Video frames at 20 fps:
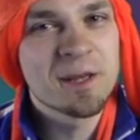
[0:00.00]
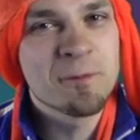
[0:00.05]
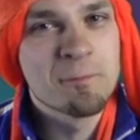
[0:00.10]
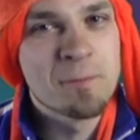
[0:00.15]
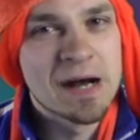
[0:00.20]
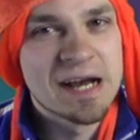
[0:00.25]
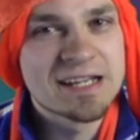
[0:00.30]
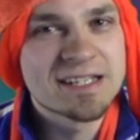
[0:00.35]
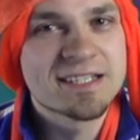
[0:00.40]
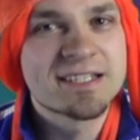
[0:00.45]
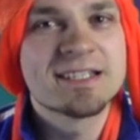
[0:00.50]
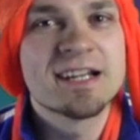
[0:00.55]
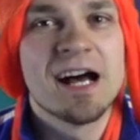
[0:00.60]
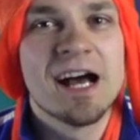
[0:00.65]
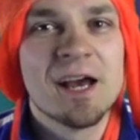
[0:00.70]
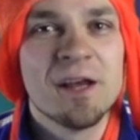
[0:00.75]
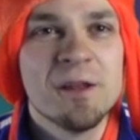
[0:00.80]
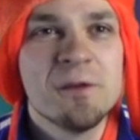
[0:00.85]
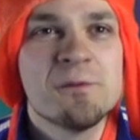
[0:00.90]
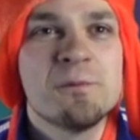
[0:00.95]
my
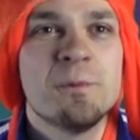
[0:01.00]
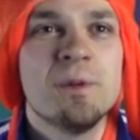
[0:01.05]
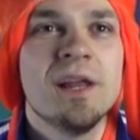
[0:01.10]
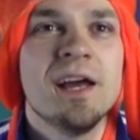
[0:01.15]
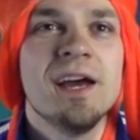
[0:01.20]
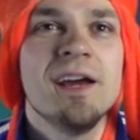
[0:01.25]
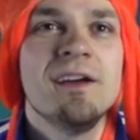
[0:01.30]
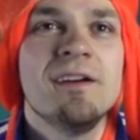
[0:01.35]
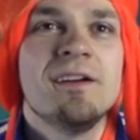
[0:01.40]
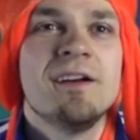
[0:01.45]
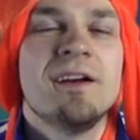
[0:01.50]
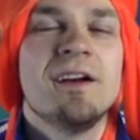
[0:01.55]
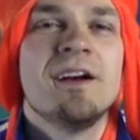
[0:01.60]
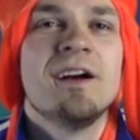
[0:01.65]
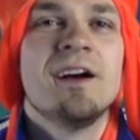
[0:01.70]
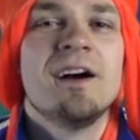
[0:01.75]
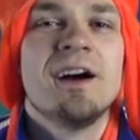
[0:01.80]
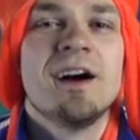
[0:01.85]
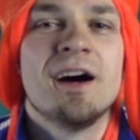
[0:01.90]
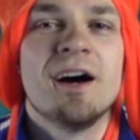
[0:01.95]
style of play,
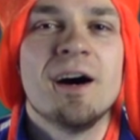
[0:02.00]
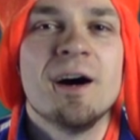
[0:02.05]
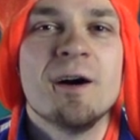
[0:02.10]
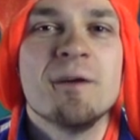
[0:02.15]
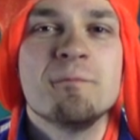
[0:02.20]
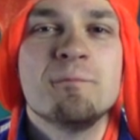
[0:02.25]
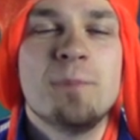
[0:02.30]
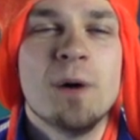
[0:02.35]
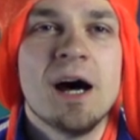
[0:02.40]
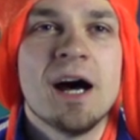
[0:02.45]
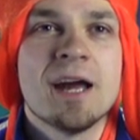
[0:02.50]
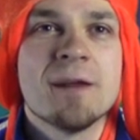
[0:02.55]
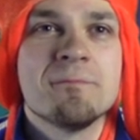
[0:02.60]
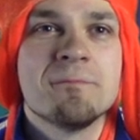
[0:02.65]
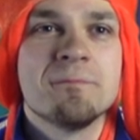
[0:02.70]
um, but